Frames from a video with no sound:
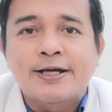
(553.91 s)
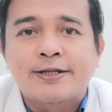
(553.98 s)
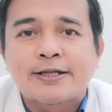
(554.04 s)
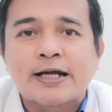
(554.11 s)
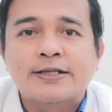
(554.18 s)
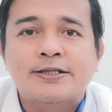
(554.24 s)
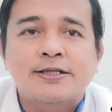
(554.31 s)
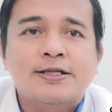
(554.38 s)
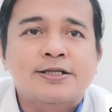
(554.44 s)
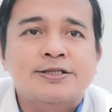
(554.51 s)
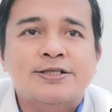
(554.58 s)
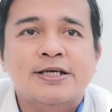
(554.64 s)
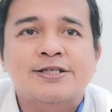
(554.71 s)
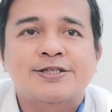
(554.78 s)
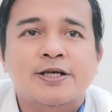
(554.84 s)
and
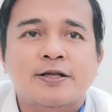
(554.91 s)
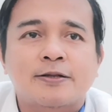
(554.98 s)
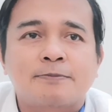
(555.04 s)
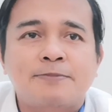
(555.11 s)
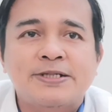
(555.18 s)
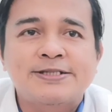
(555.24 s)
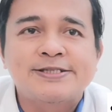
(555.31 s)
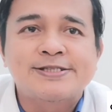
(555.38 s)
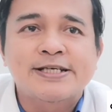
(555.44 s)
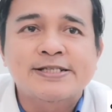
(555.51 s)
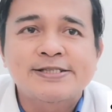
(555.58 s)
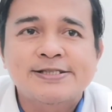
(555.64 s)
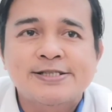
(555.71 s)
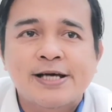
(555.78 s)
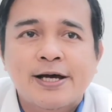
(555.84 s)
non-essential
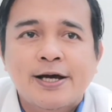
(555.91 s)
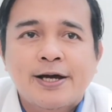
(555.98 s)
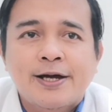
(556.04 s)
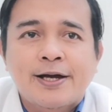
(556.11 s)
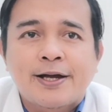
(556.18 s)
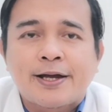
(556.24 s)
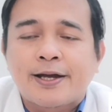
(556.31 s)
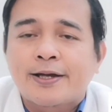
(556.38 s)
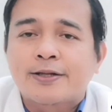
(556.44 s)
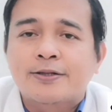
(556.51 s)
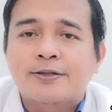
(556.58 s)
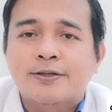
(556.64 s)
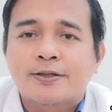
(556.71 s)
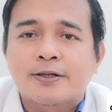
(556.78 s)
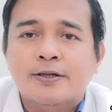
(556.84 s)
businesses,
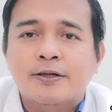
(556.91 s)
and